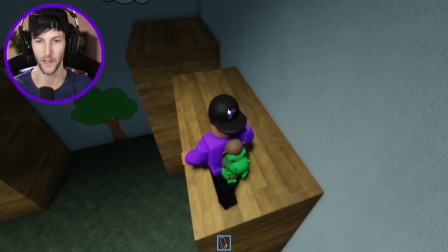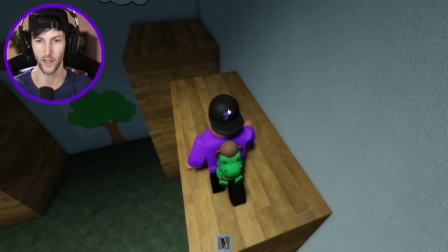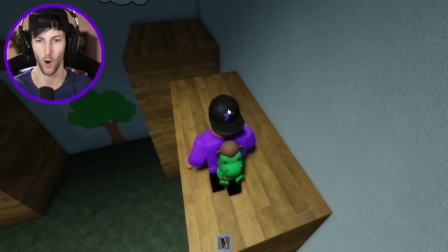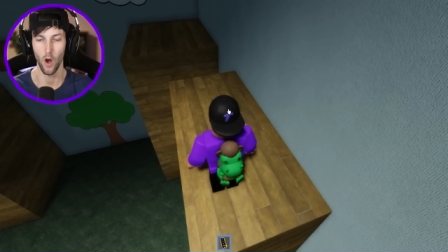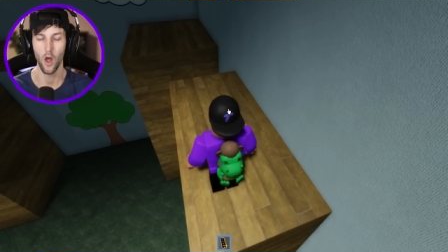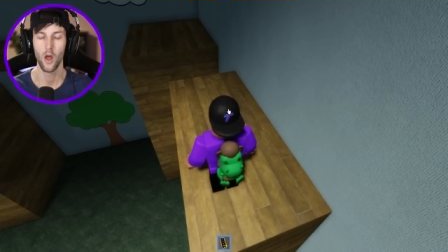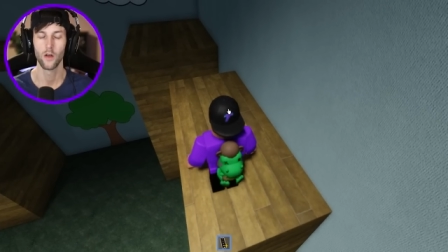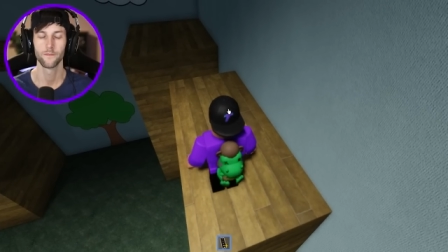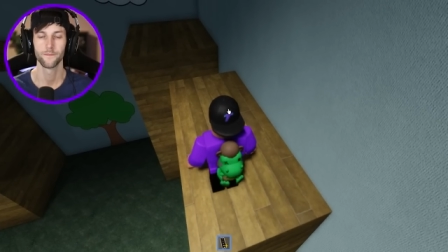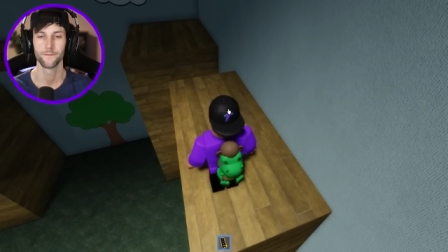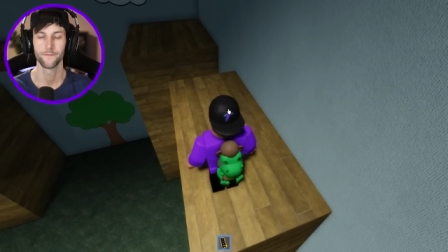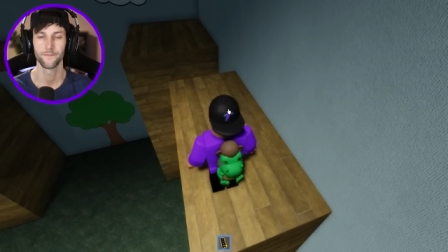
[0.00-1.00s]
we go.
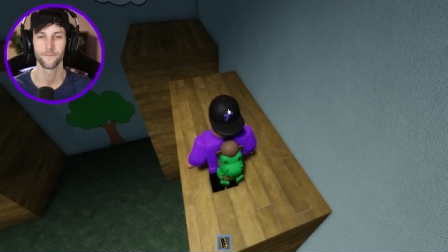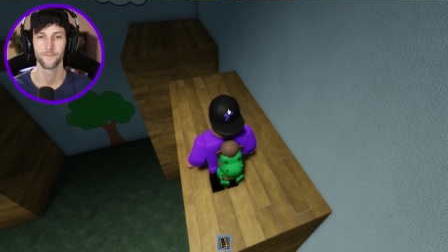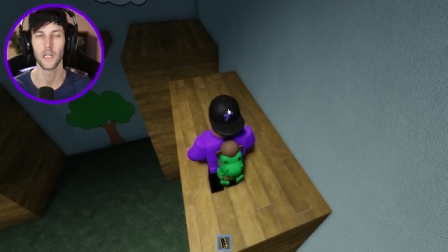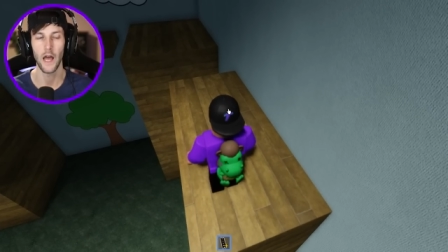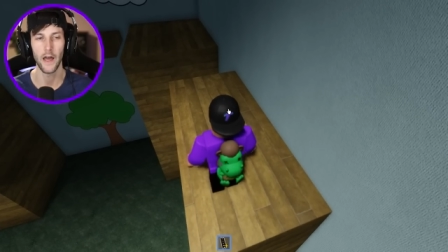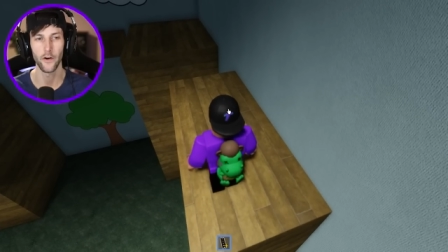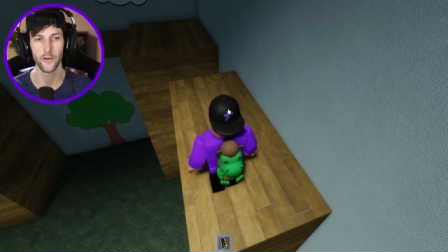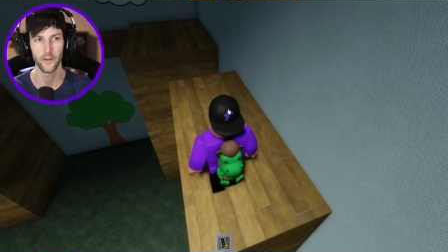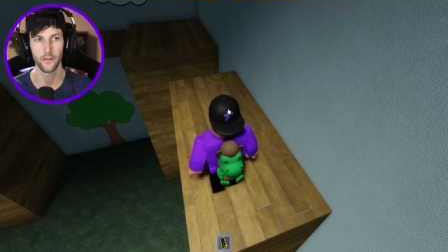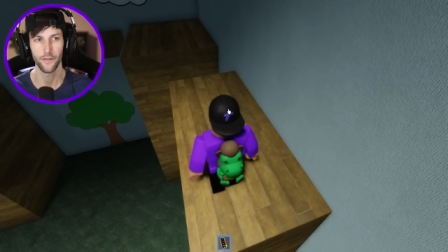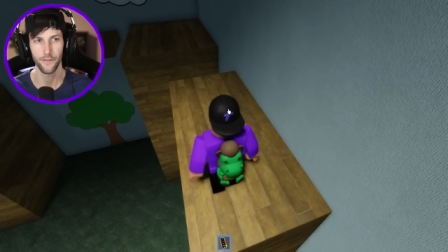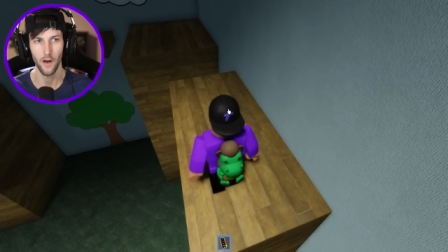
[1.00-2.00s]
The ladder
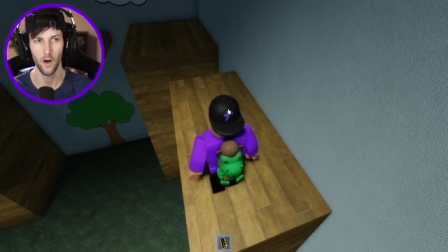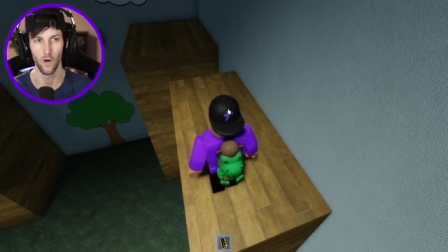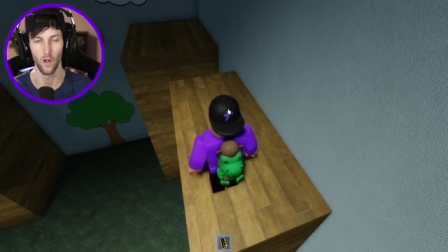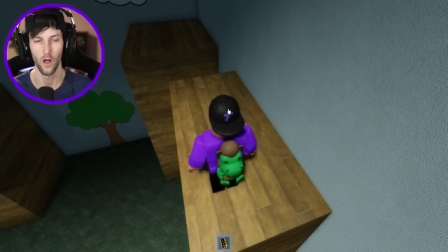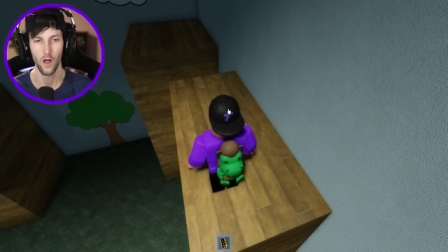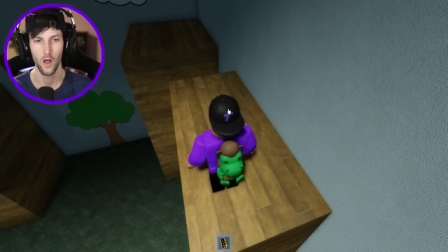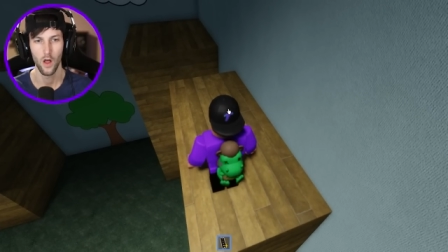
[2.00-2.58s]
just fell.